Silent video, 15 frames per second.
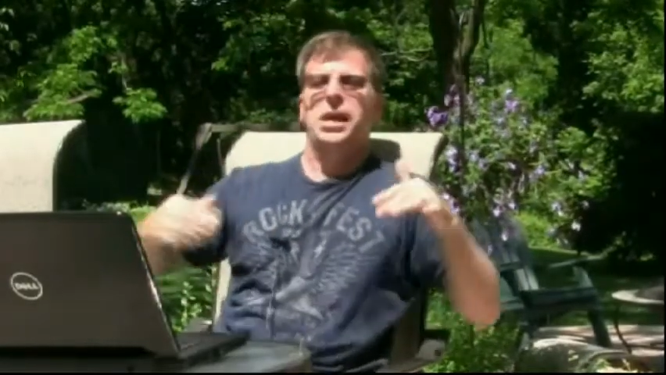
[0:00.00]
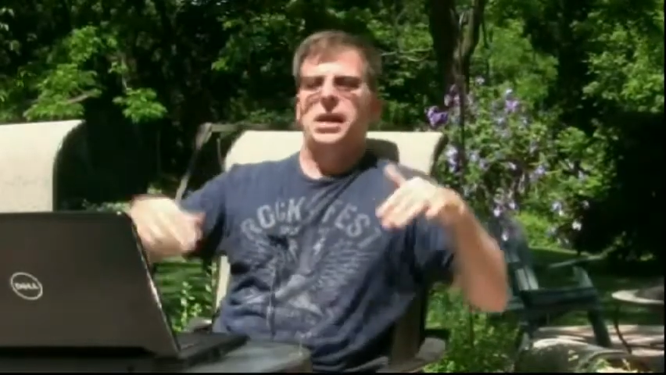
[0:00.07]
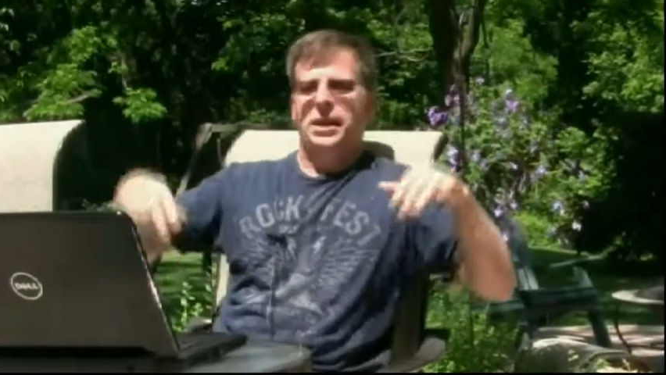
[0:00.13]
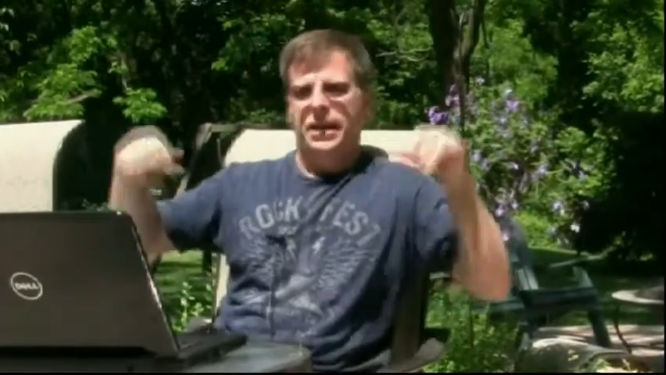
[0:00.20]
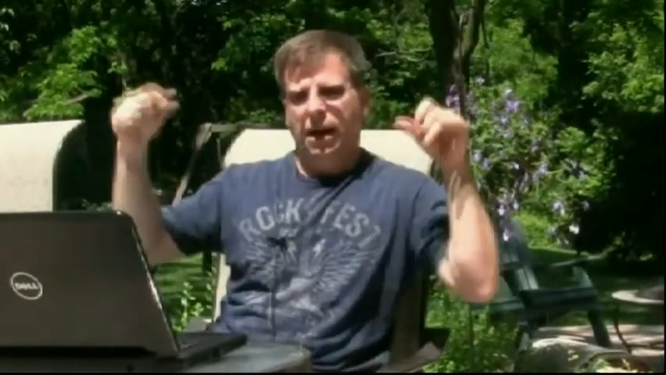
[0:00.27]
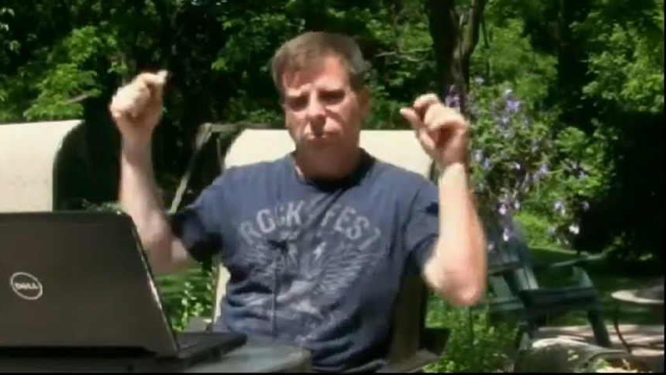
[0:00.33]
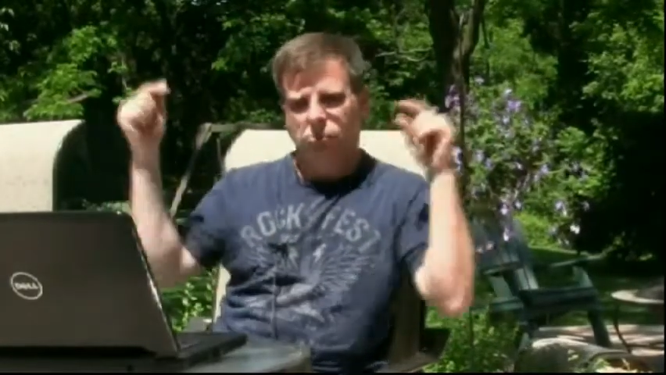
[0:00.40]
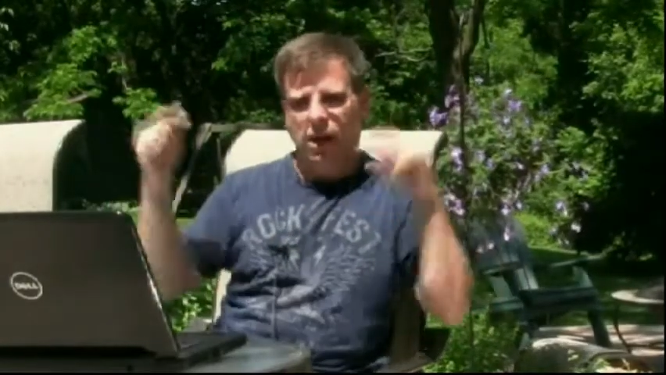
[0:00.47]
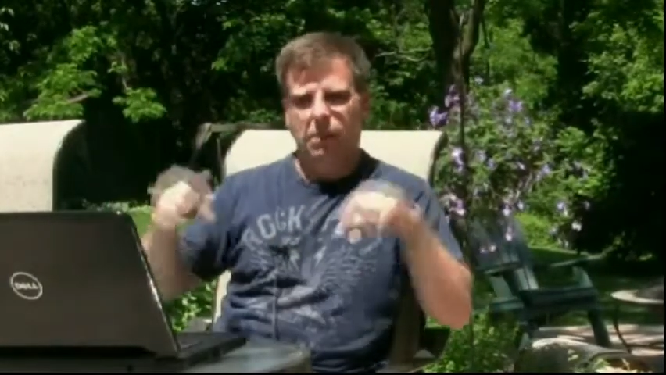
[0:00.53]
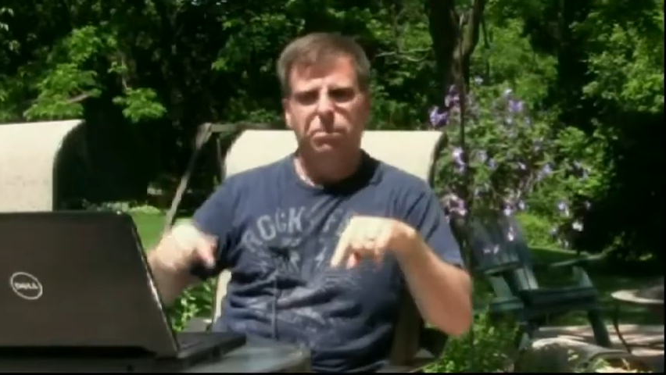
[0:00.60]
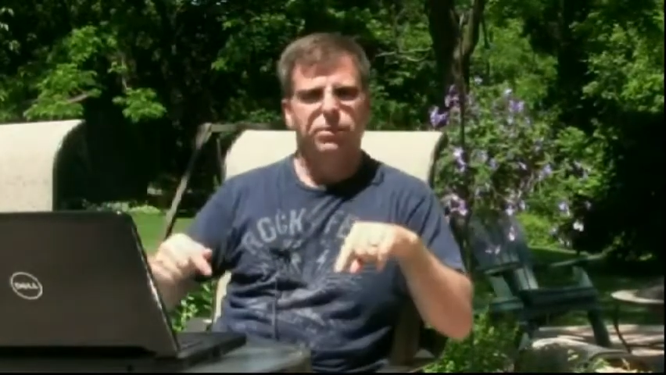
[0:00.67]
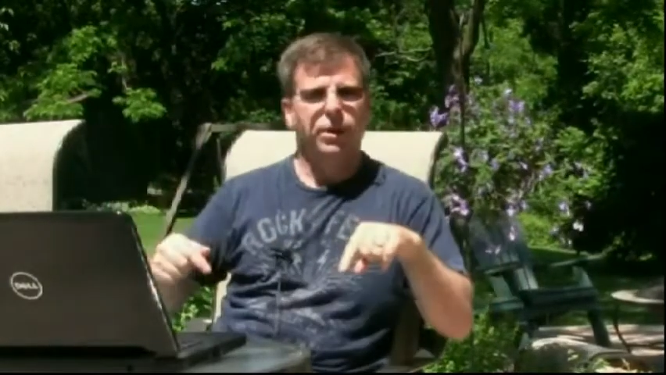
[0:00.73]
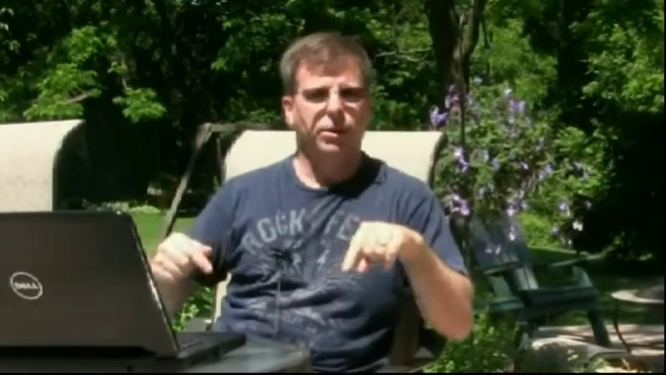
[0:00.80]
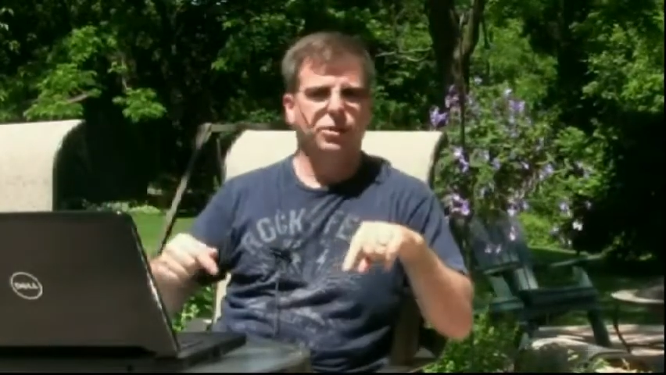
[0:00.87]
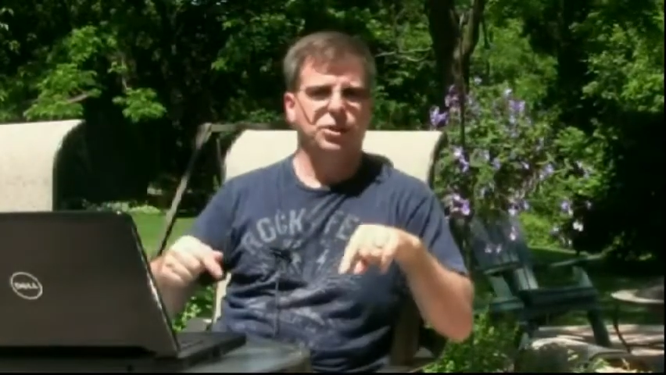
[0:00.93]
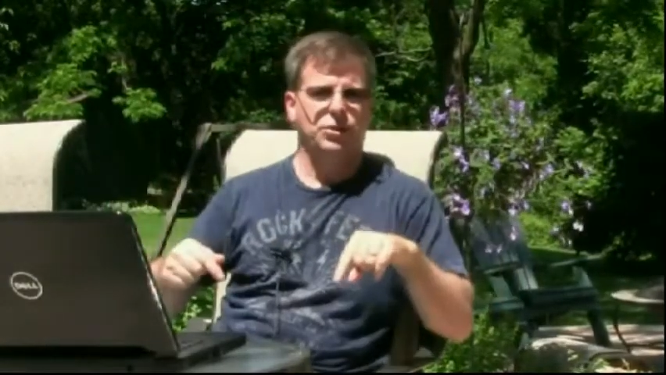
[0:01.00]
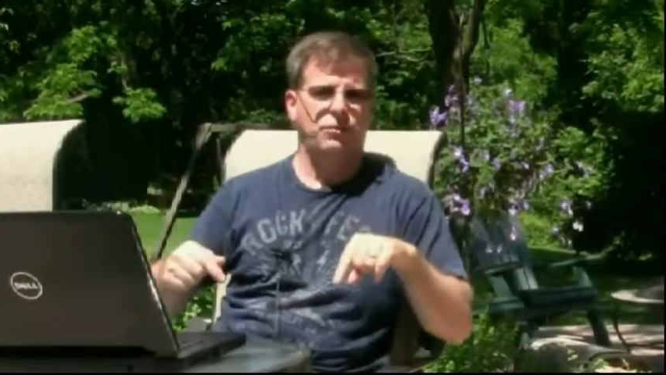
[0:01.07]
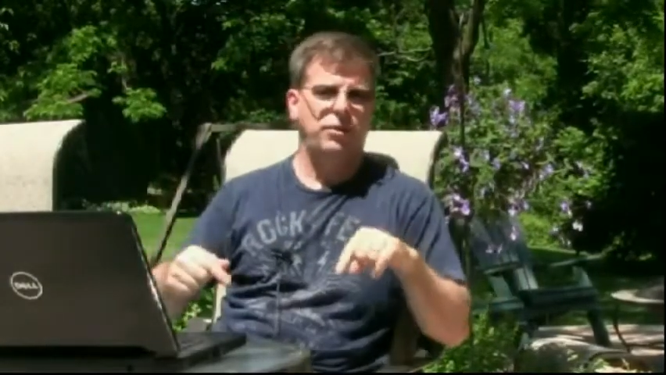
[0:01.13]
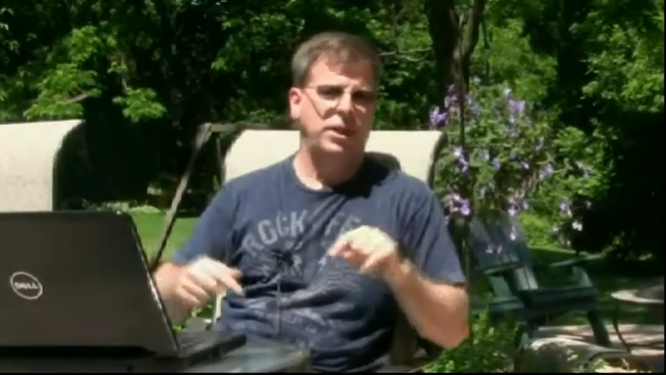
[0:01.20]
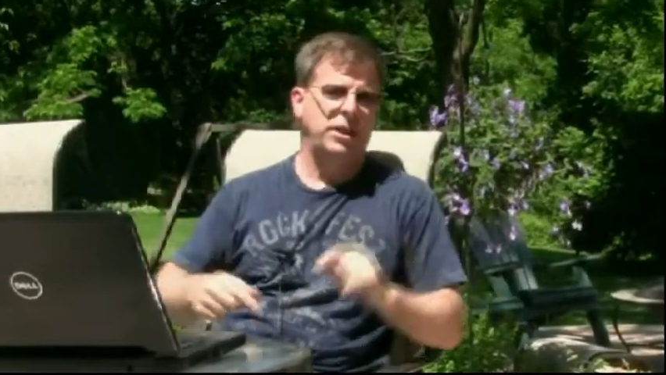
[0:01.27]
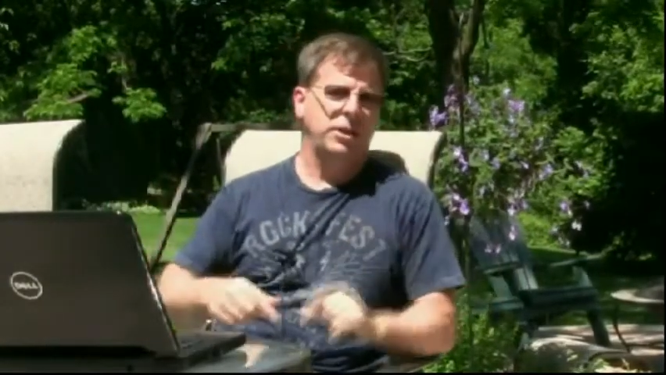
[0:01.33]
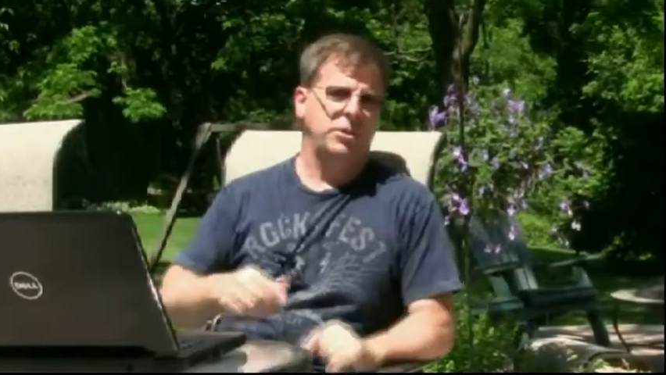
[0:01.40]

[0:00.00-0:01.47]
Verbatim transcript: Now, right below this video,